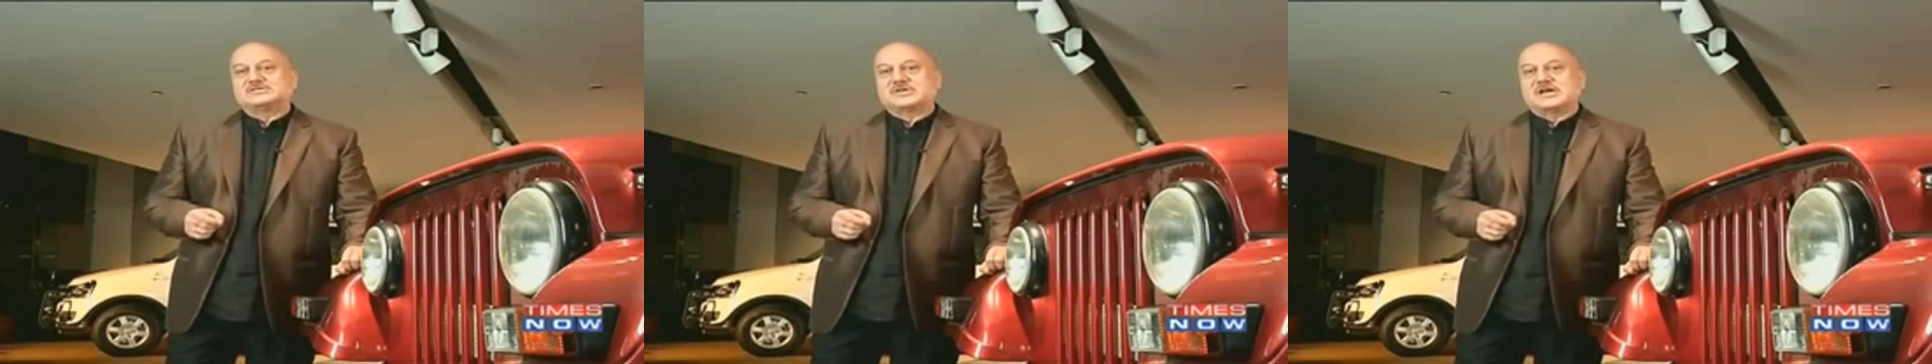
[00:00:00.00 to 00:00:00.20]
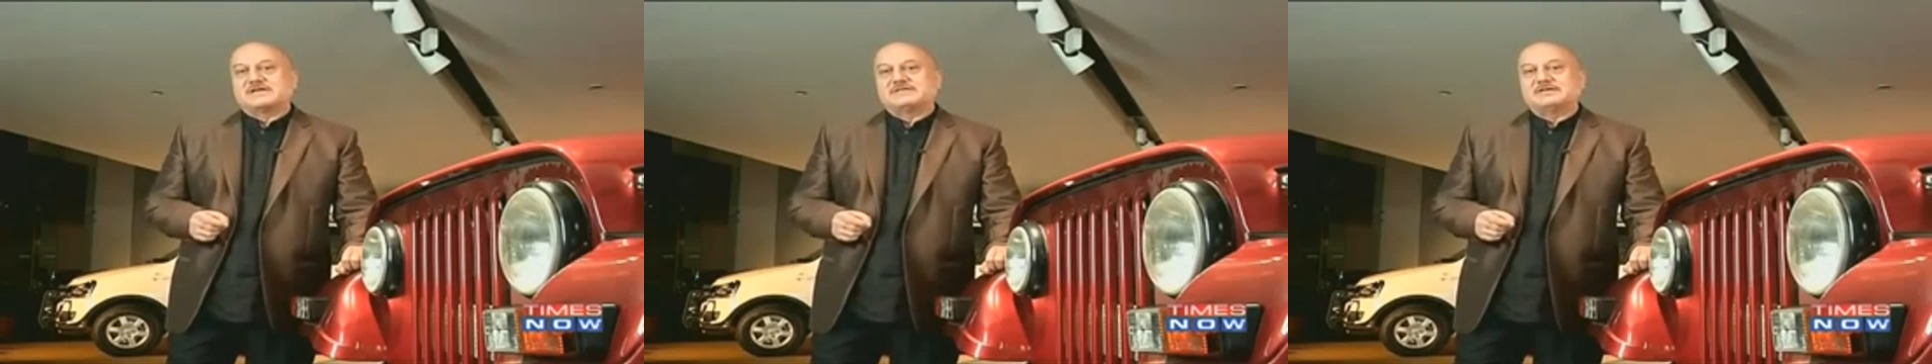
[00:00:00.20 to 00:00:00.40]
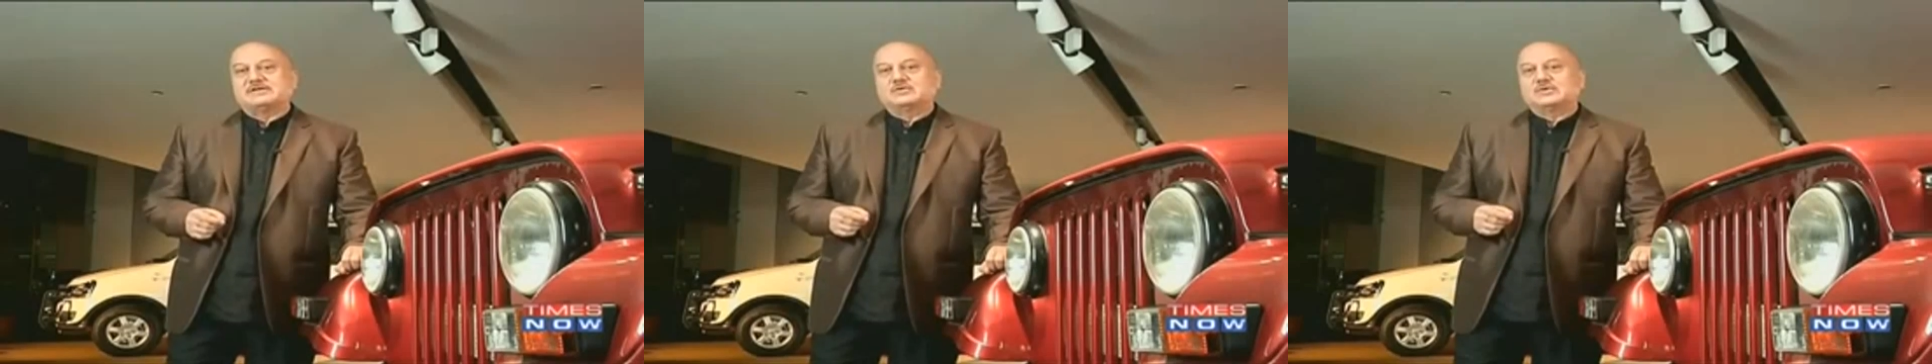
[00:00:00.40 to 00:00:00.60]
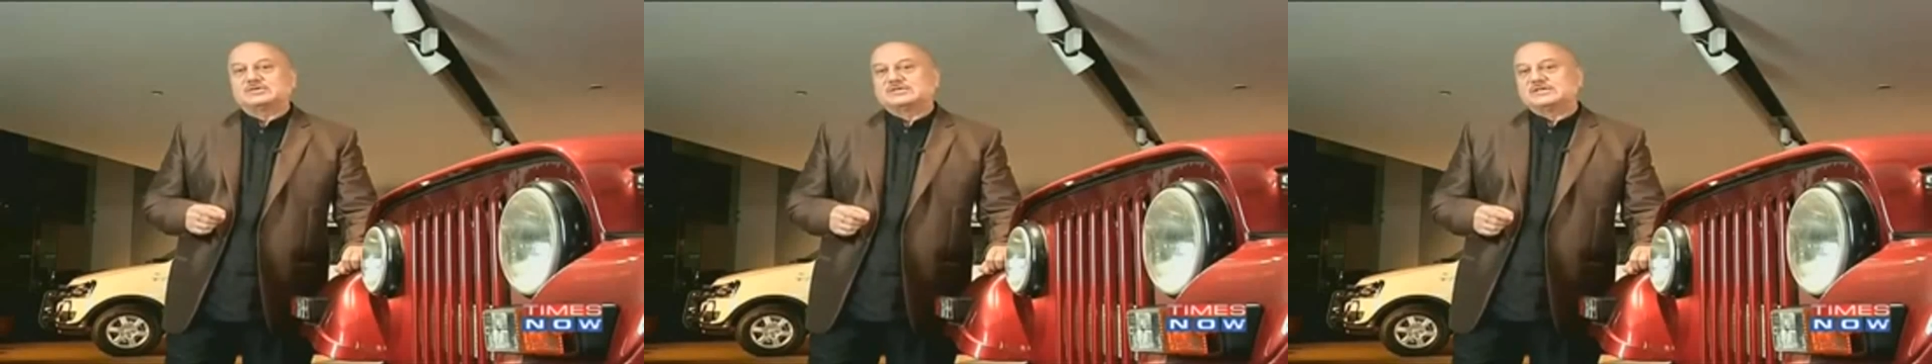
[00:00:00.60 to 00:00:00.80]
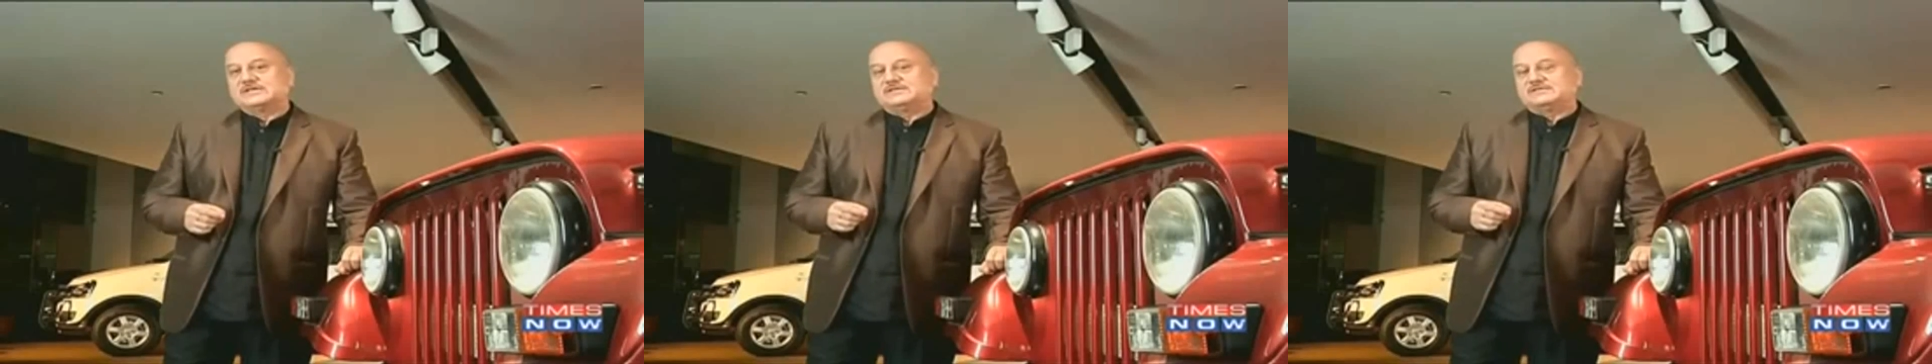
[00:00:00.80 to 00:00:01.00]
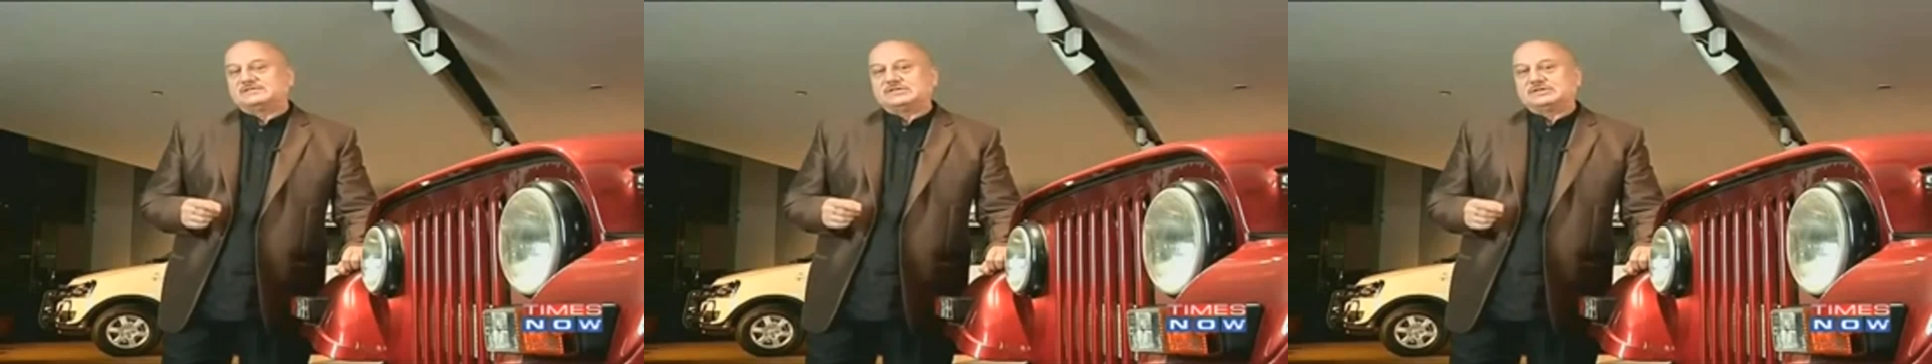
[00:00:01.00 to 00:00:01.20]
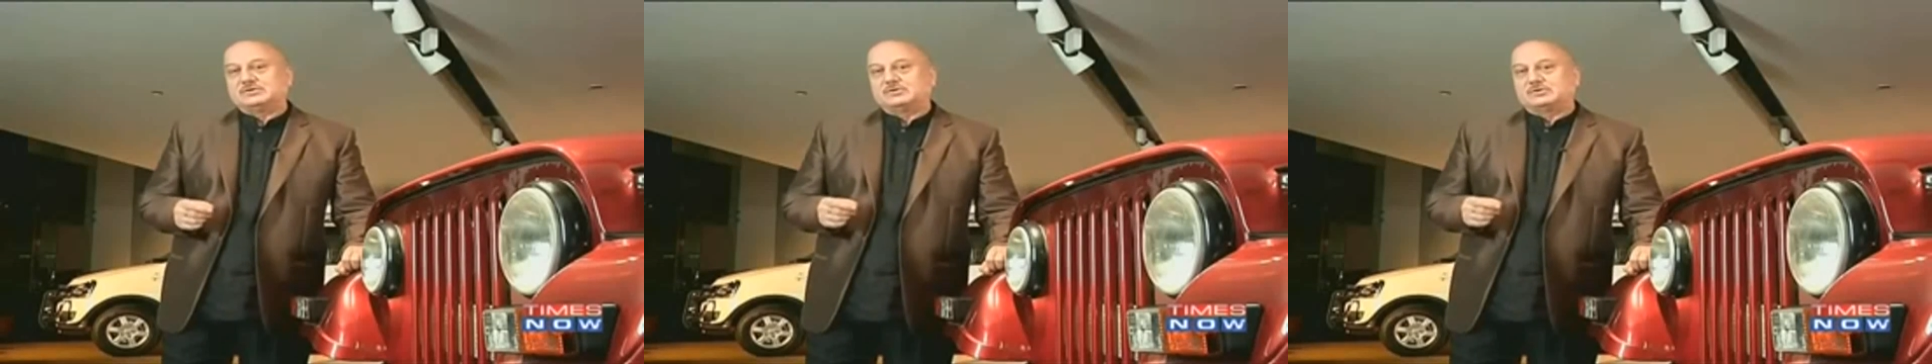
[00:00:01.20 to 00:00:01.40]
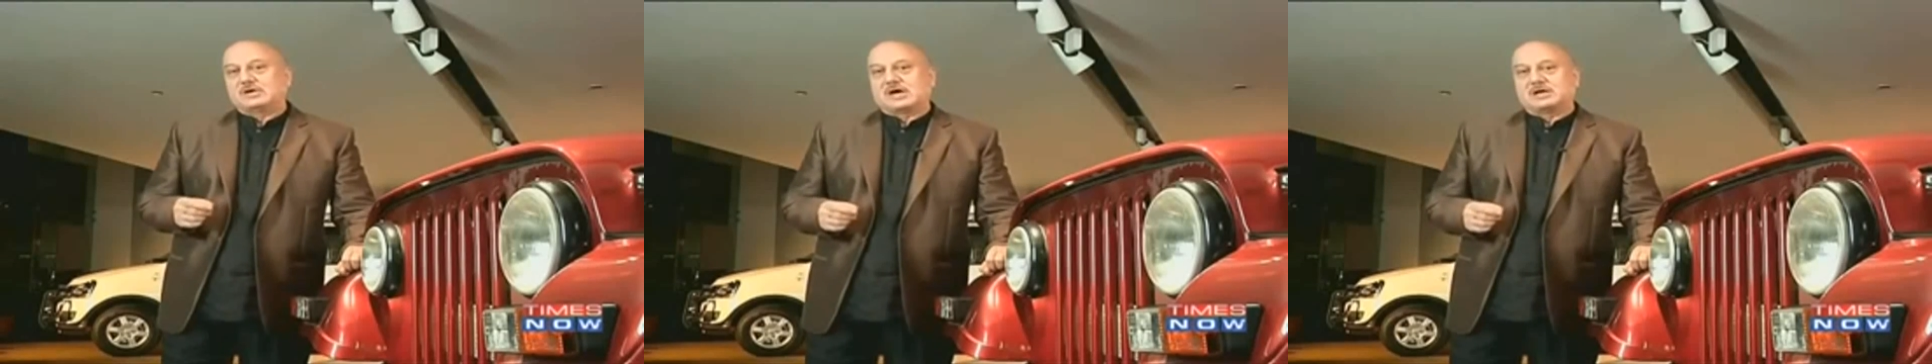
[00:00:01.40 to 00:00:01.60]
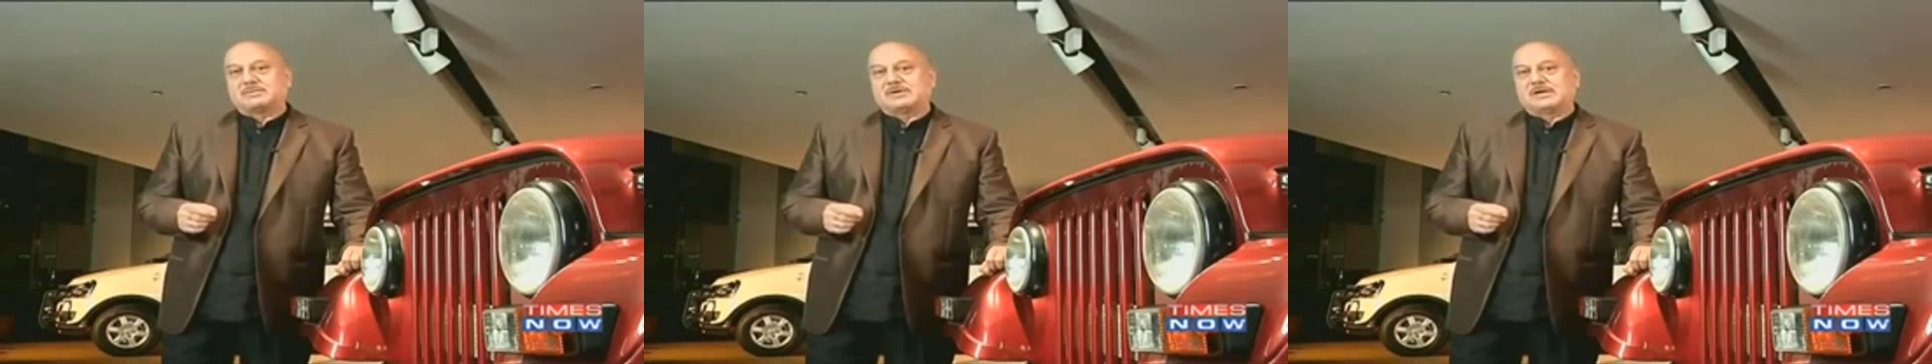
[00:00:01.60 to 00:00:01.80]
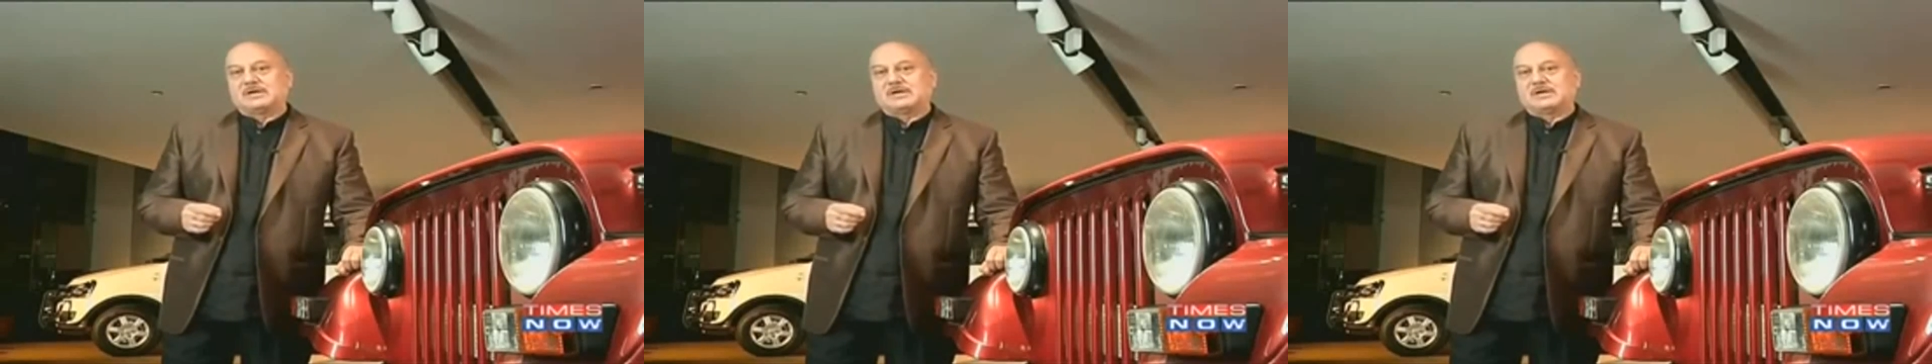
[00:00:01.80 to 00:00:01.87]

striving to achieve zero carbon